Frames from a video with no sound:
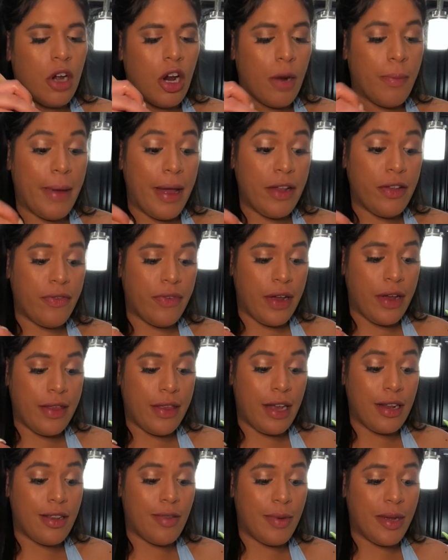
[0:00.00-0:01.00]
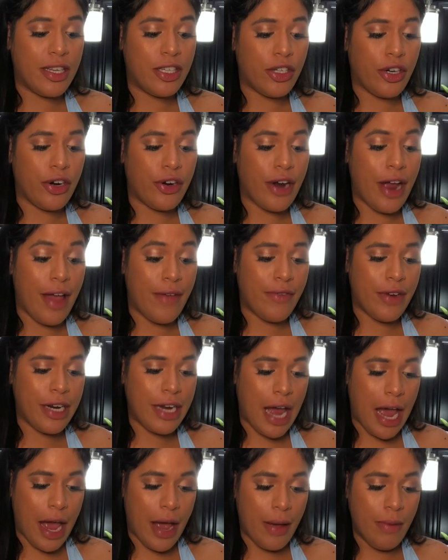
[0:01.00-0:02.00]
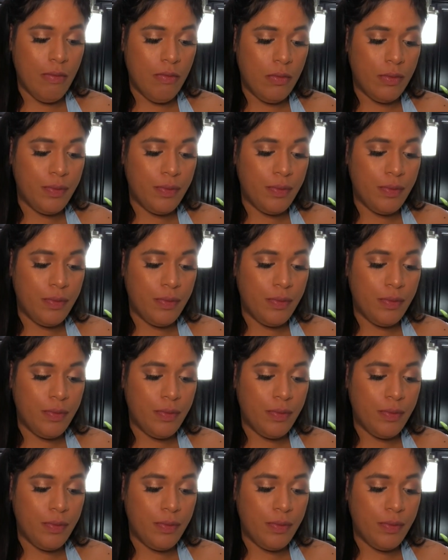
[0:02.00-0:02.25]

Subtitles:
best friend that speaks to her every day